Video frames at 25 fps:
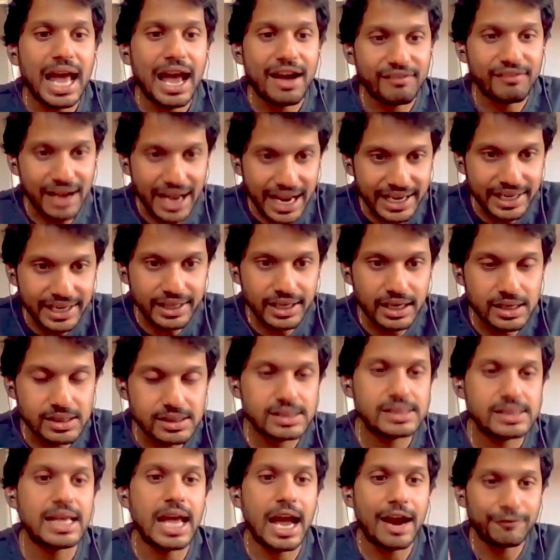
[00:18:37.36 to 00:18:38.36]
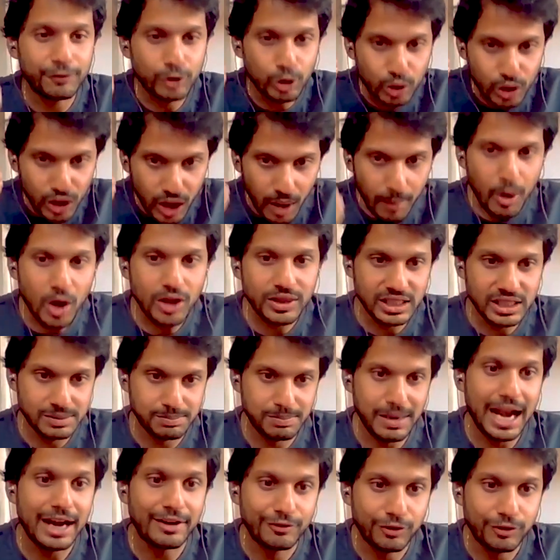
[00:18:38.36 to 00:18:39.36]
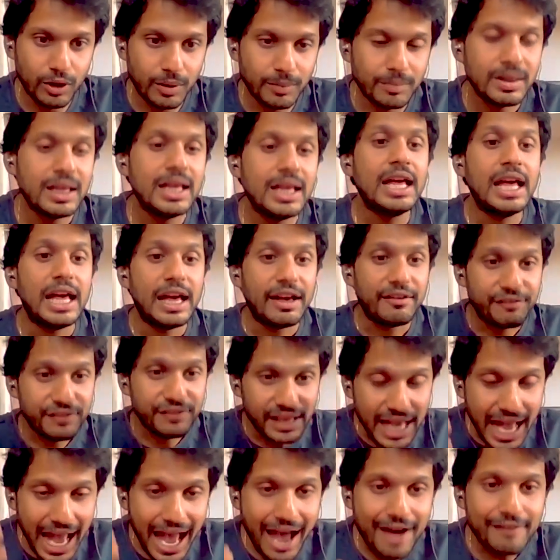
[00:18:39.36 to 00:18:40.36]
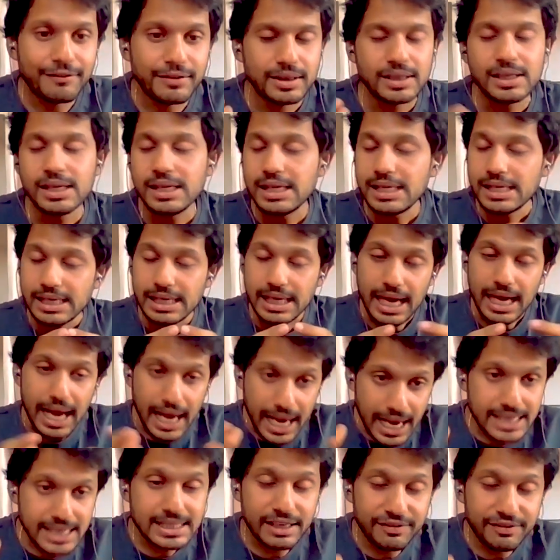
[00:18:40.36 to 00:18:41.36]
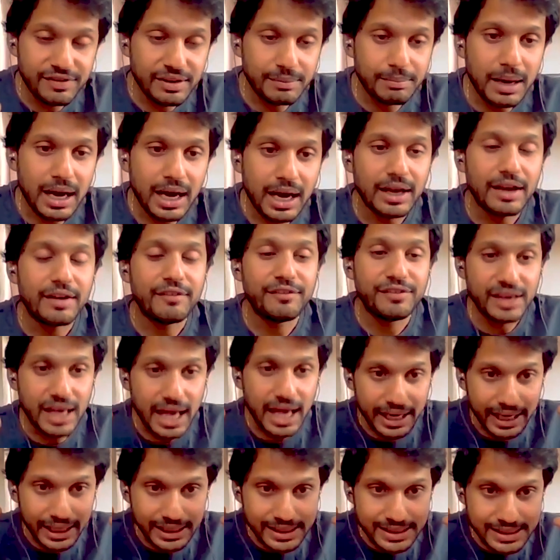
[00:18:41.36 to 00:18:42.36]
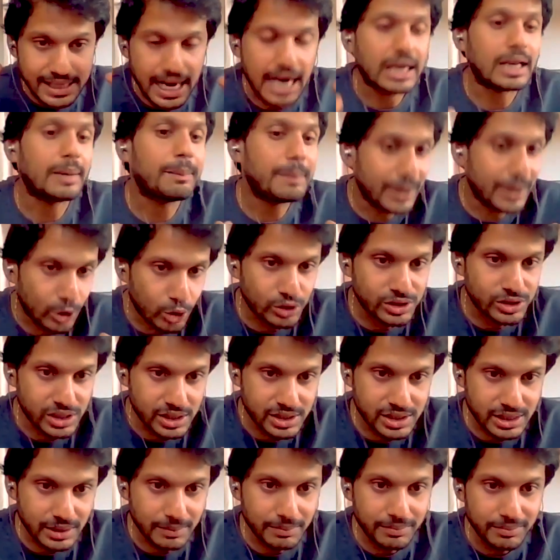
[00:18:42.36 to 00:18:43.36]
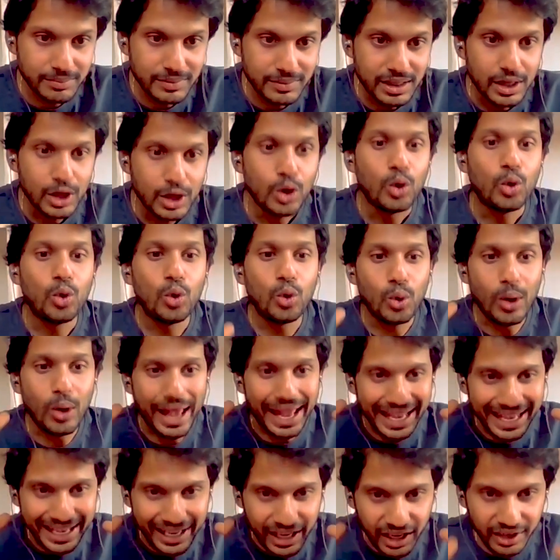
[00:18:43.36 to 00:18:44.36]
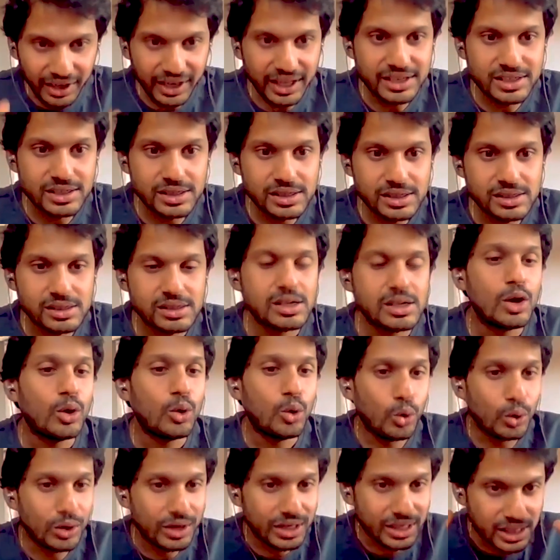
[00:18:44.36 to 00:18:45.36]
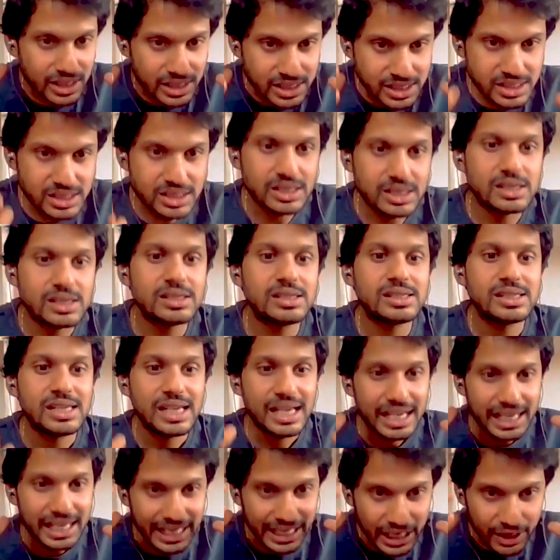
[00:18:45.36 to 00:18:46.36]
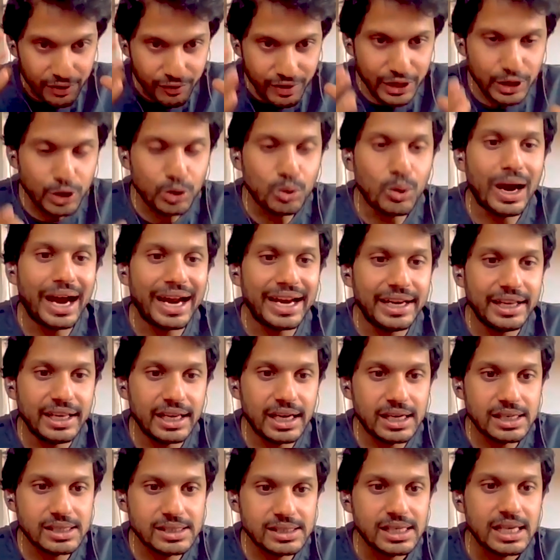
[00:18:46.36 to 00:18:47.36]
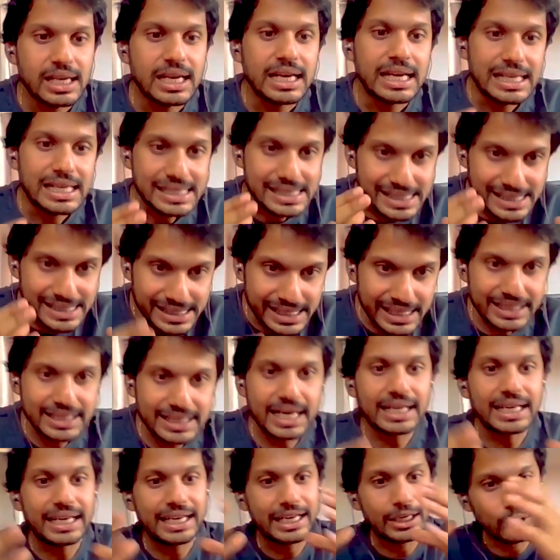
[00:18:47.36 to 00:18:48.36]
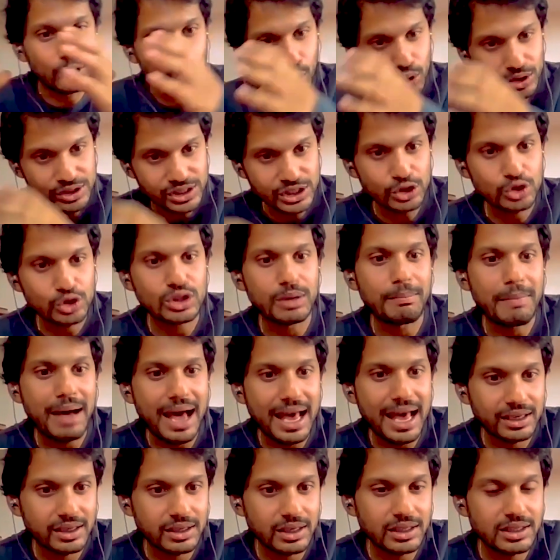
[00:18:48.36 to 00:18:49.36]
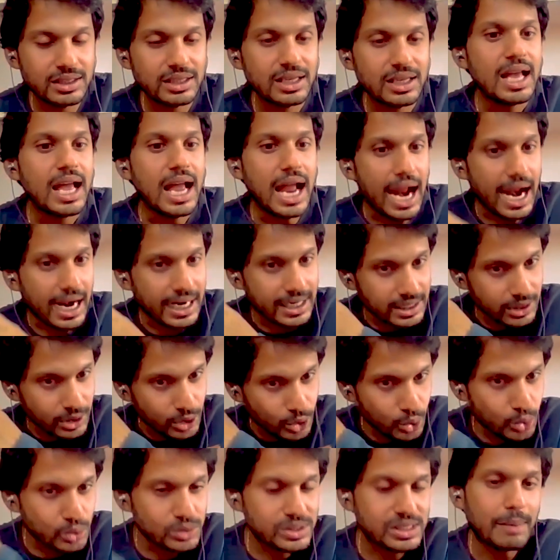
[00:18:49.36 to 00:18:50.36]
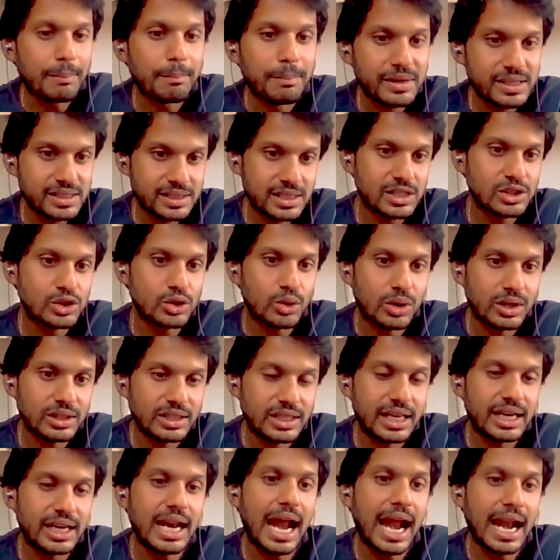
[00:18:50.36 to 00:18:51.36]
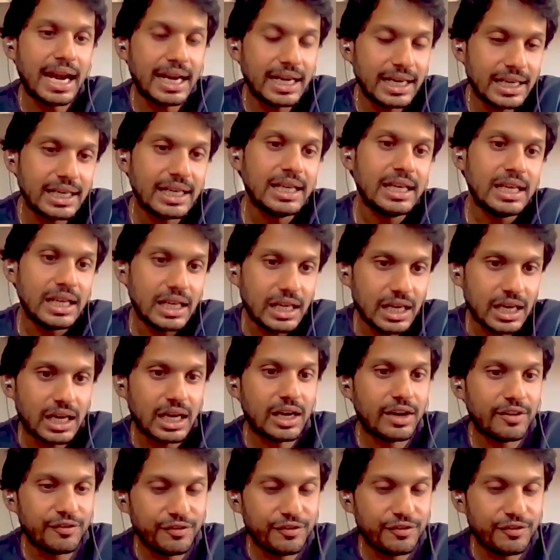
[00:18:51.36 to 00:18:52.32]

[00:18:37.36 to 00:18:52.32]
people have ideas, they have to come on this platform. We have, as a VIBA, we are a startup ecosystem who encourages, who nurtures innovative ideas, see that it goes into the market, and do some business over there. And